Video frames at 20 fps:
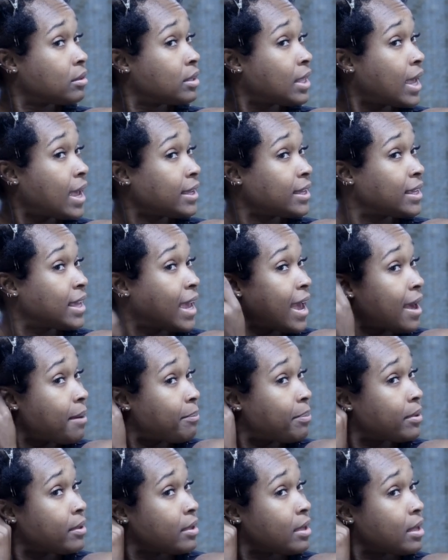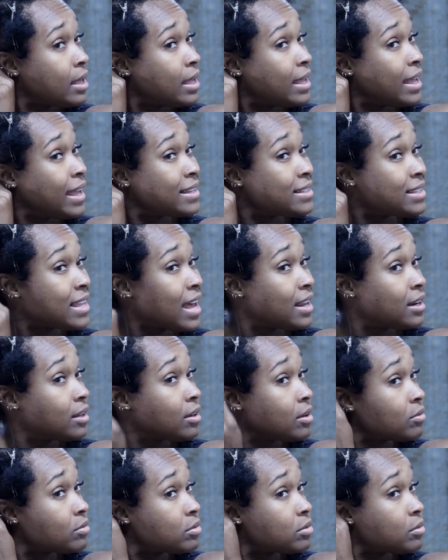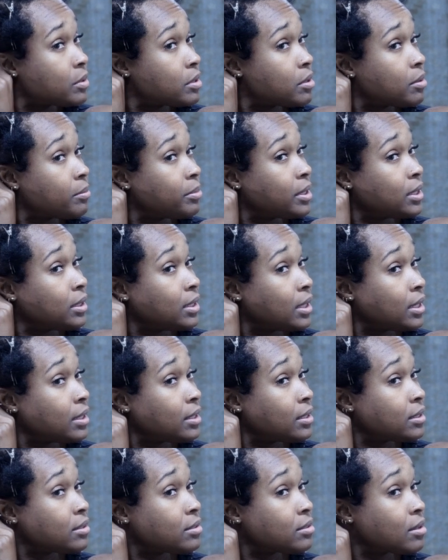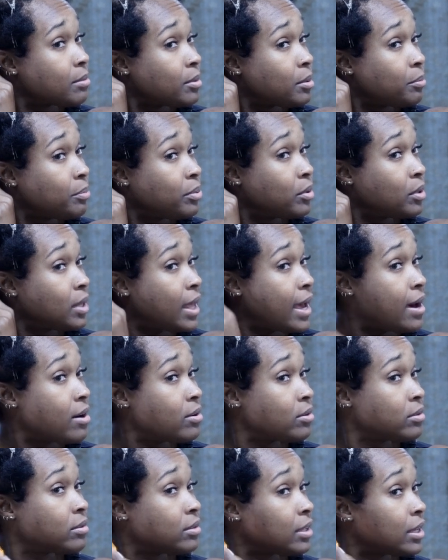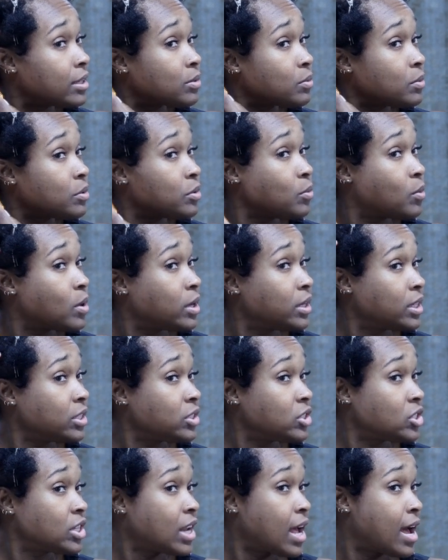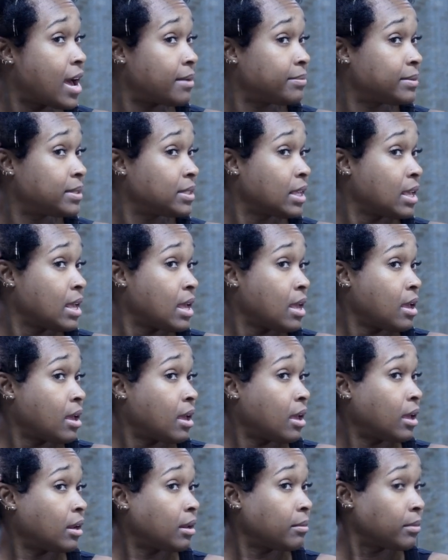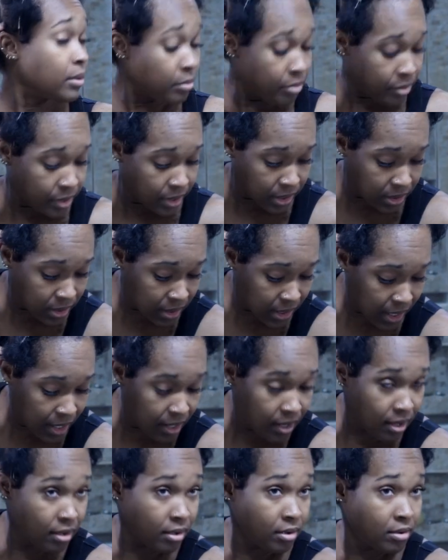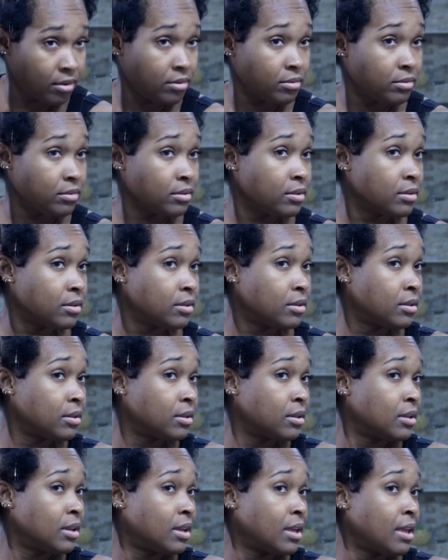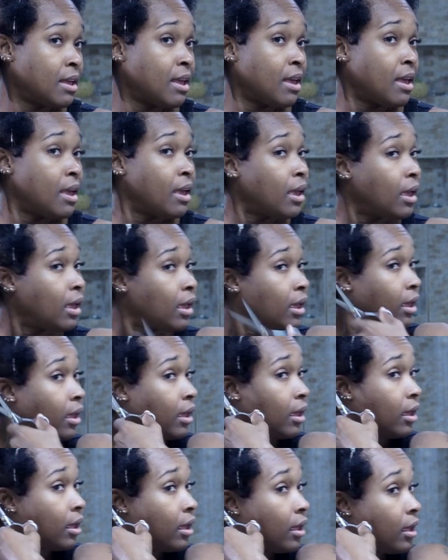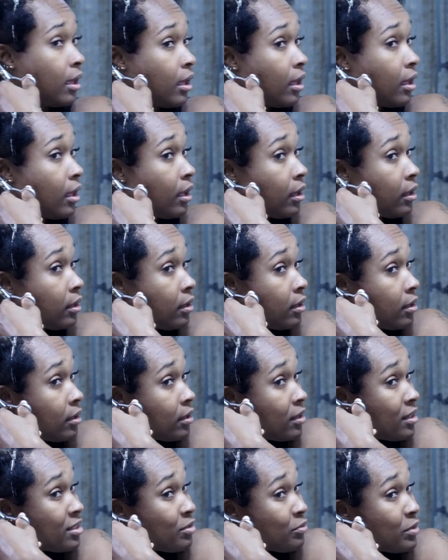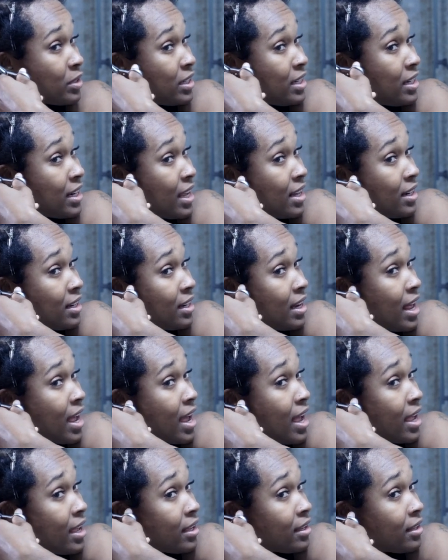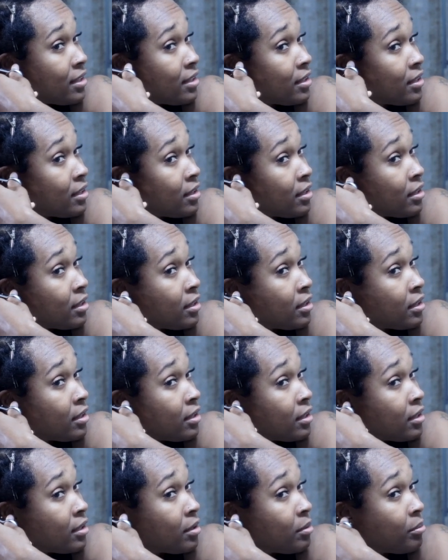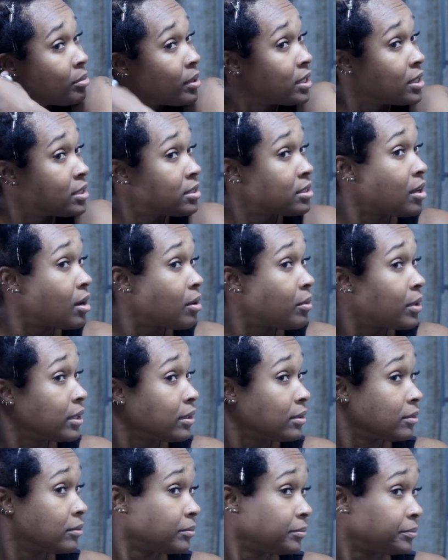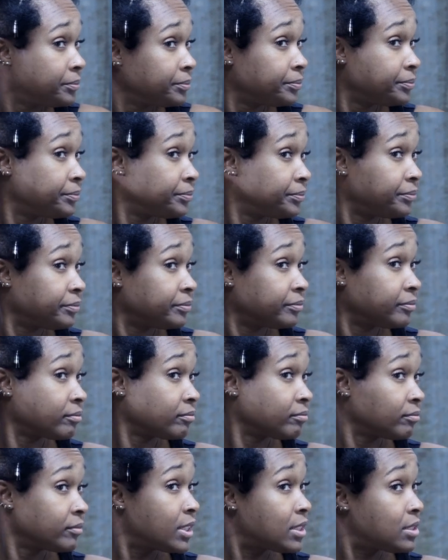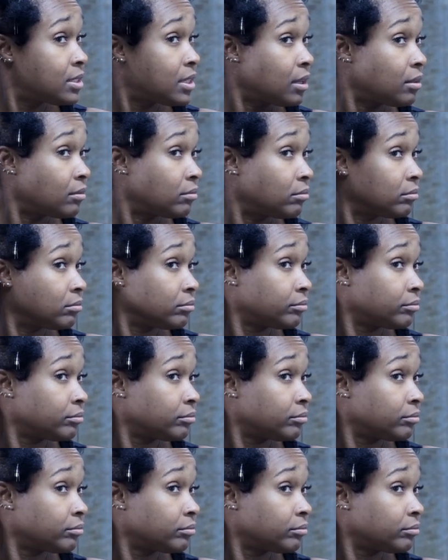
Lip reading: That gap has gotta go. So we're gonna blend that in. So I'm gonna pull out. That's where the 1 inch stops. And I'm gonna bring it down. And it's really not a lot, but it's going. That's it.